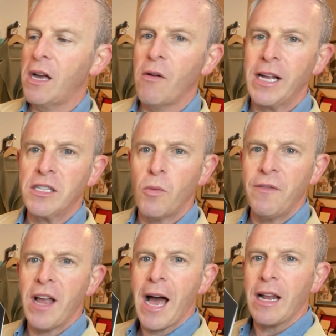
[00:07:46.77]
All right, so
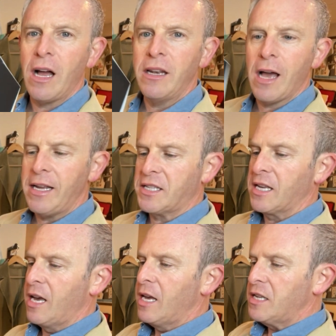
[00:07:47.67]
we've got a nice
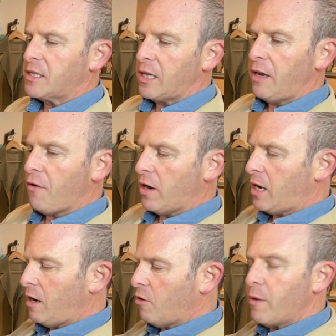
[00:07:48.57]
sleeve on
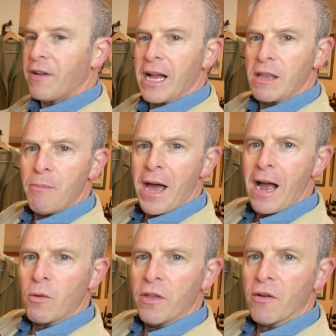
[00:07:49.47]
here. We've got the
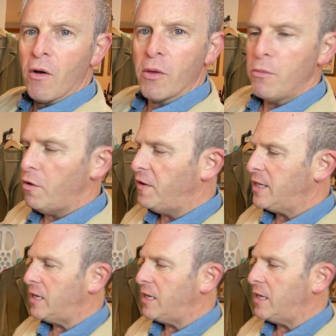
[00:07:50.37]
back with all the movie